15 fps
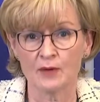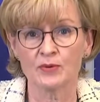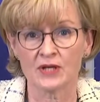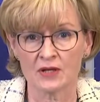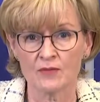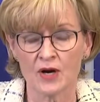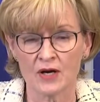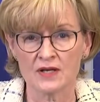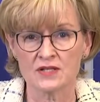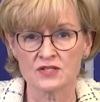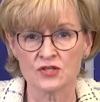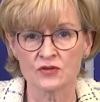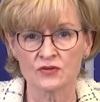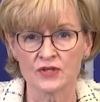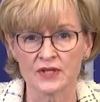Capital
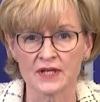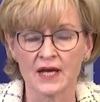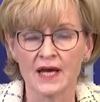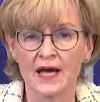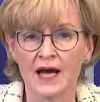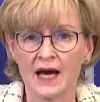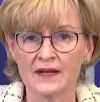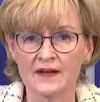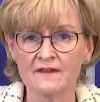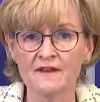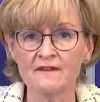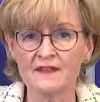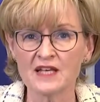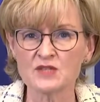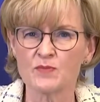Markets Union. And I
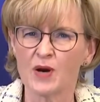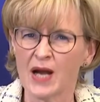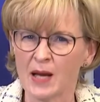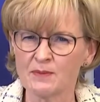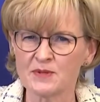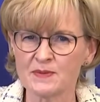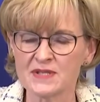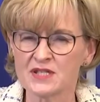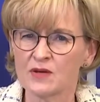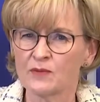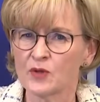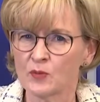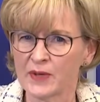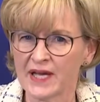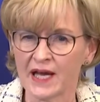think that's perhaps been
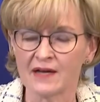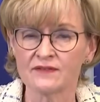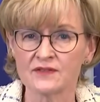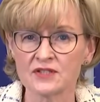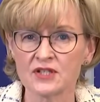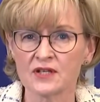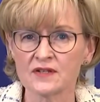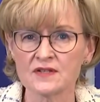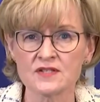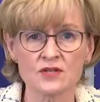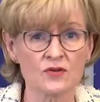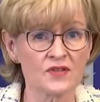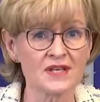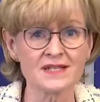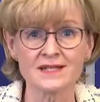something we haven't done.
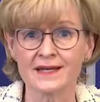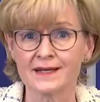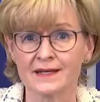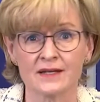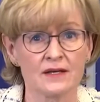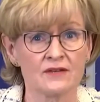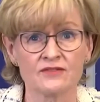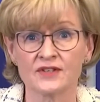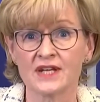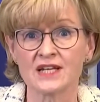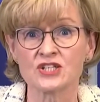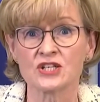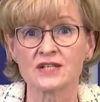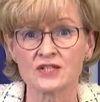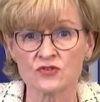So things like uh,
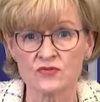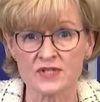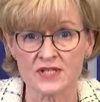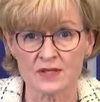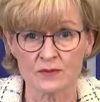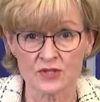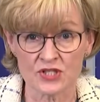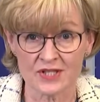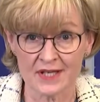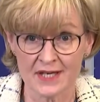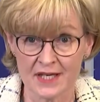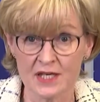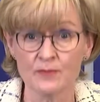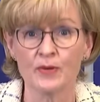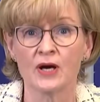financial literacy, which is a
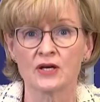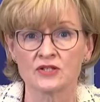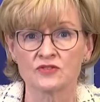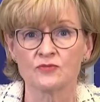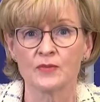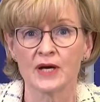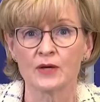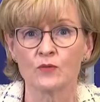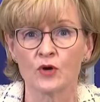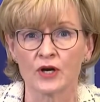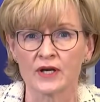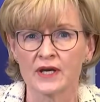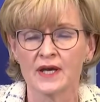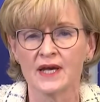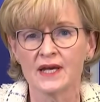key part of my
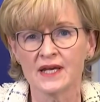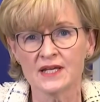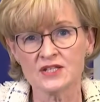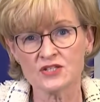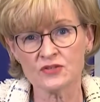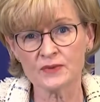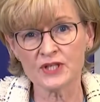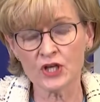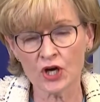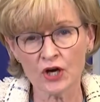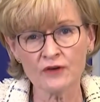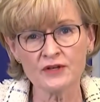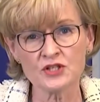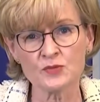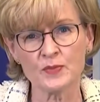work, is to
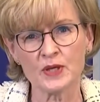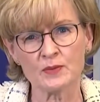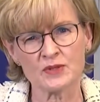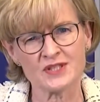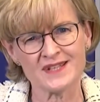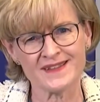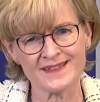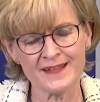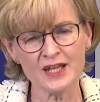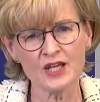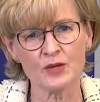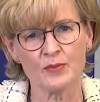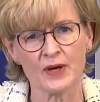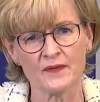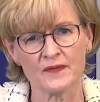encourage people to
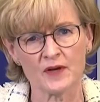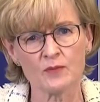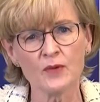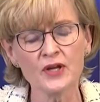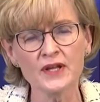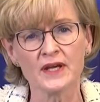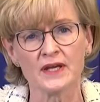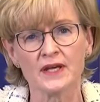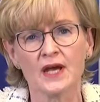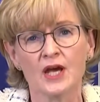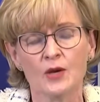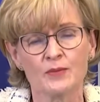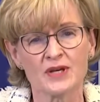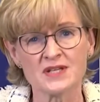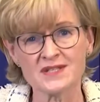think about their money
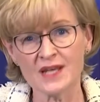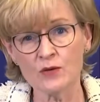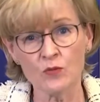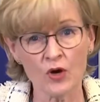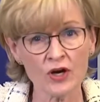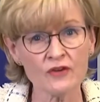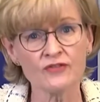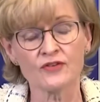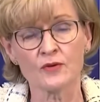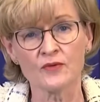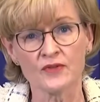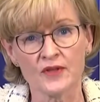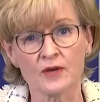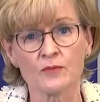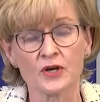because they work
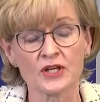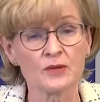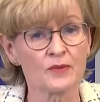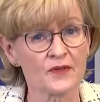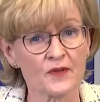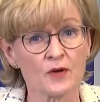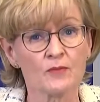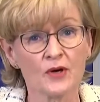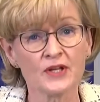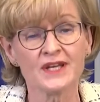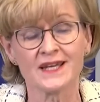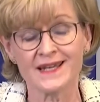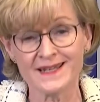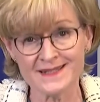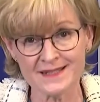for their money, but their
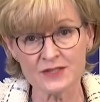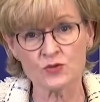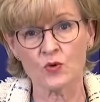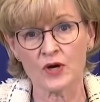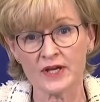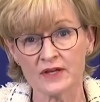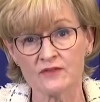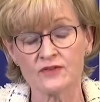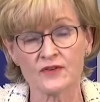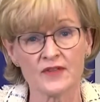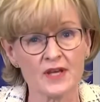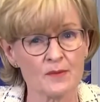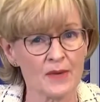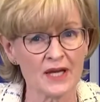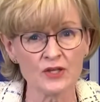money isn't working for
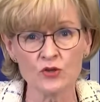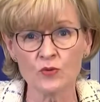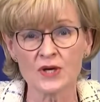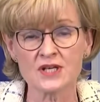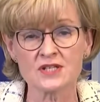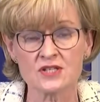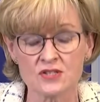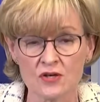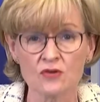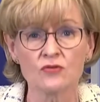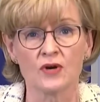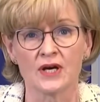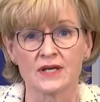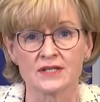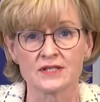them. And you are
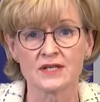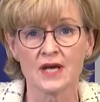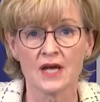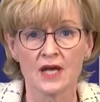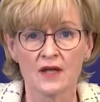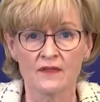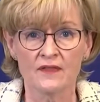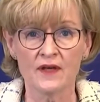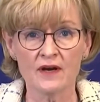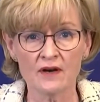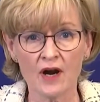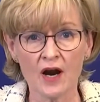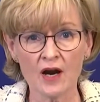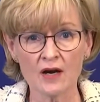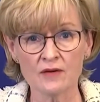so right.
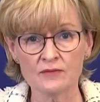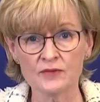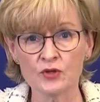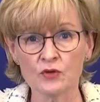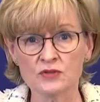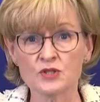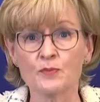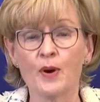There are, you know,